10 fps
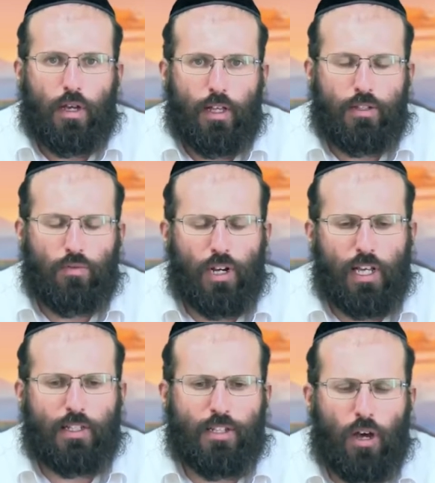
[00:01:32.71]
And to really
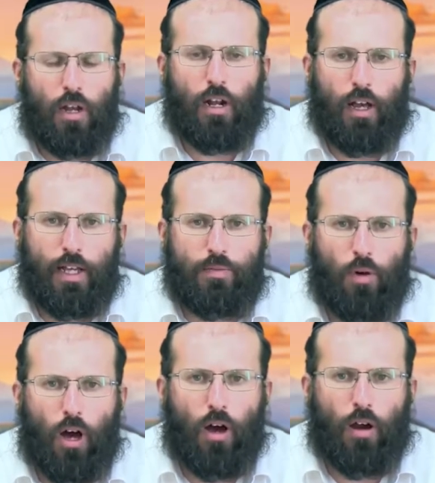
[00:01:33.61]
internalize
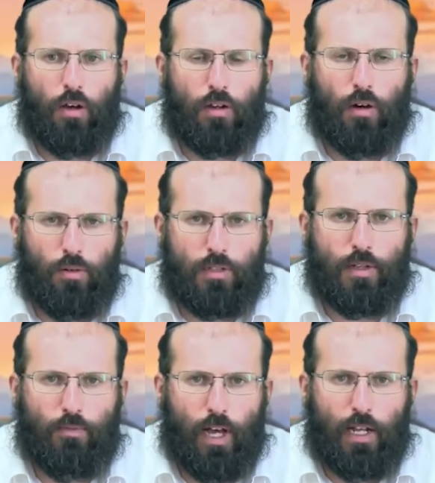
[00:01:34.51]
what are our goals
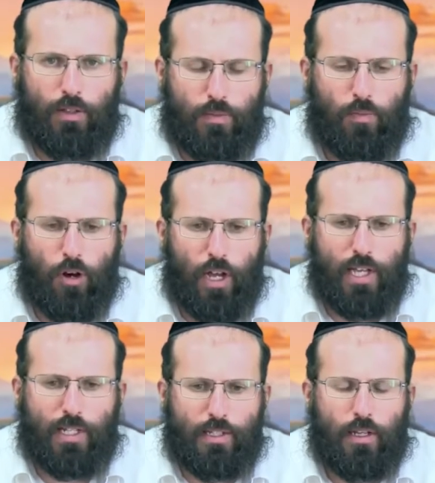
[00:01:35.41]
and values? What
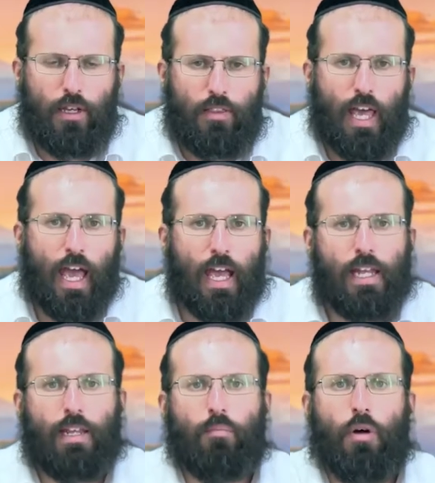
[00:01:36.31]
is the
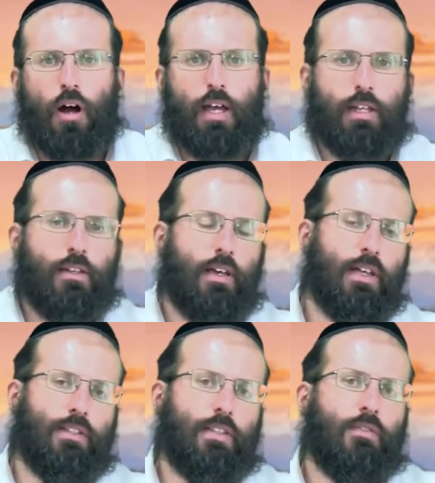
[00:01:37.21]
end in mind?
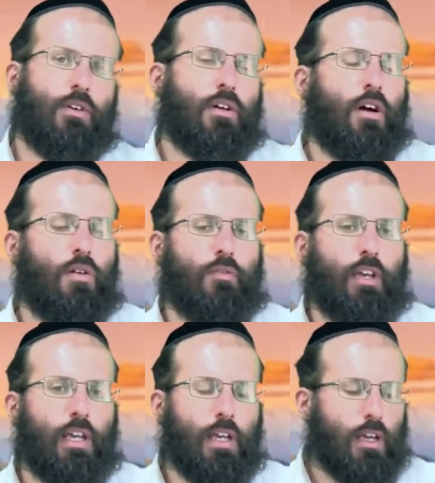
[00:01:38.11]
As Stephen
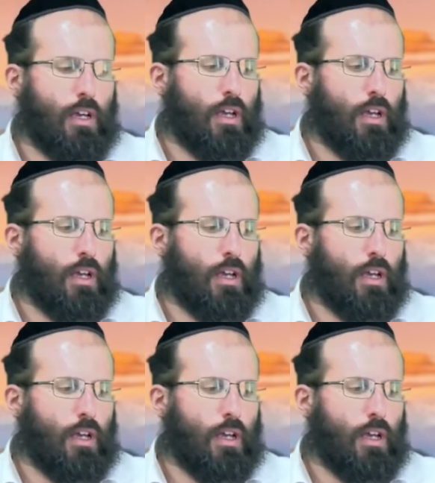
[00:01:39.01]
Covey